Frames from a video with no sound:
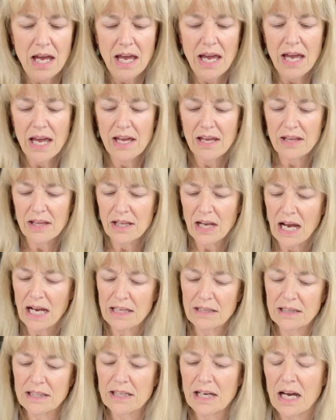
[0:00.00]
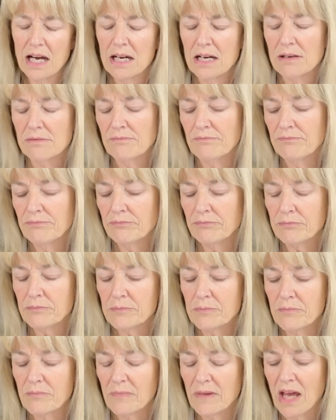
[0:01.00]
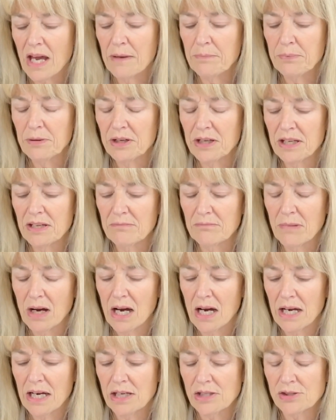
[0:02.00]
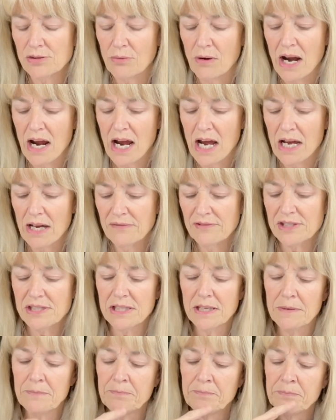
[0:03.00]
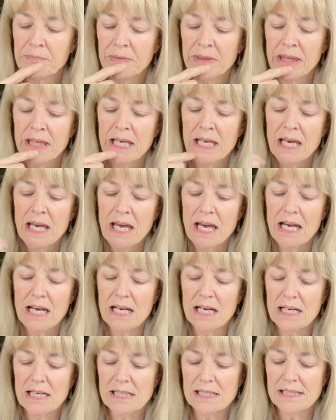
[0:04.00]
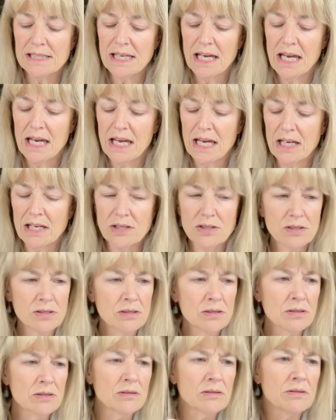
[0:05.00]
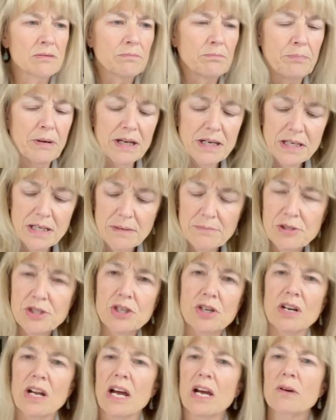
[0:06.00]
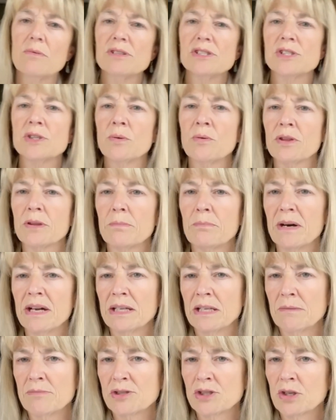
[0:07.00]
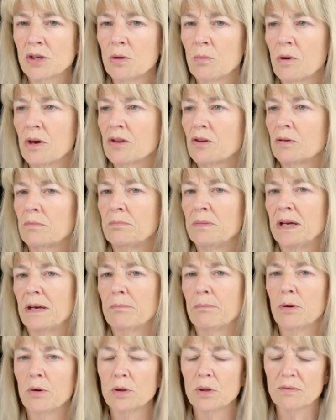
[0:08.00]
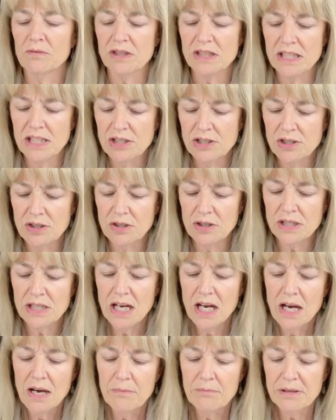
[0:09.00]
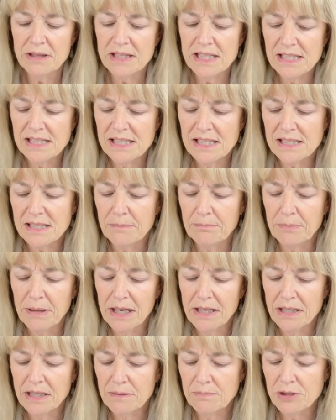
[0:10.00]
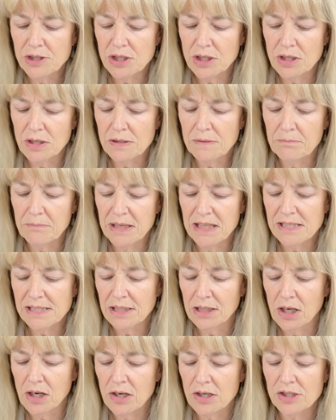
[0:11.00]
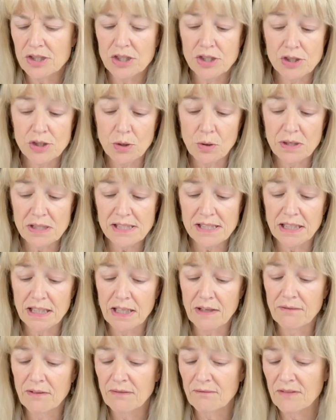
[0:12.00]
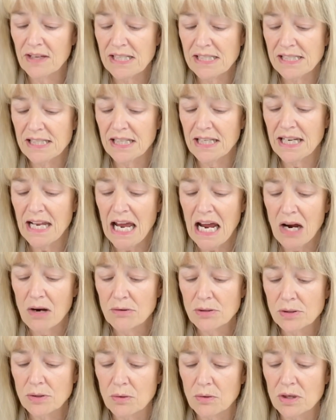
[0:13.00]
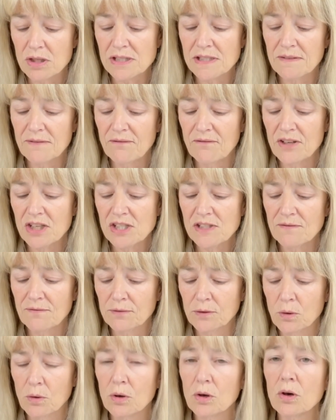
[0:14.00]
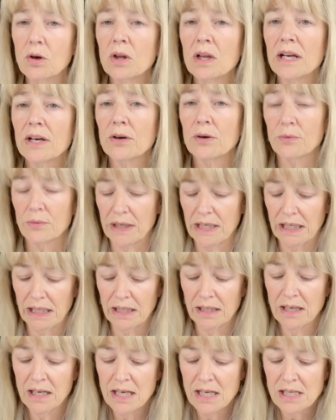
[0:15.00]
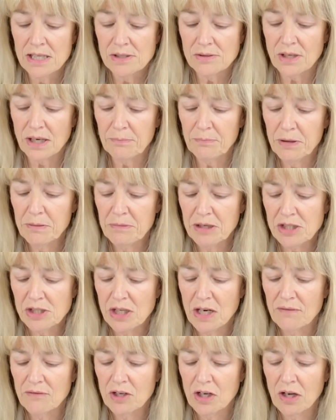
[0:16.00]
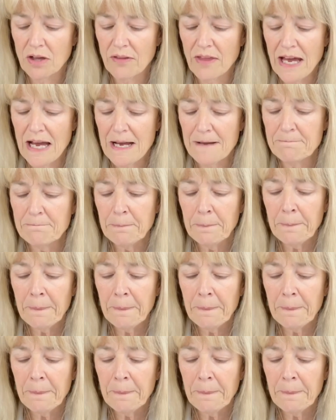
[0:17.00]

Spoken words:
And I put in my drafts as a button-up shirt. I always do with a button-up shirt, whether it be a pullover t-shirt, but this is a button-up shirt, men's large, short sleeve, vented, outdoors, fish floral green. So I pretty much covered all that.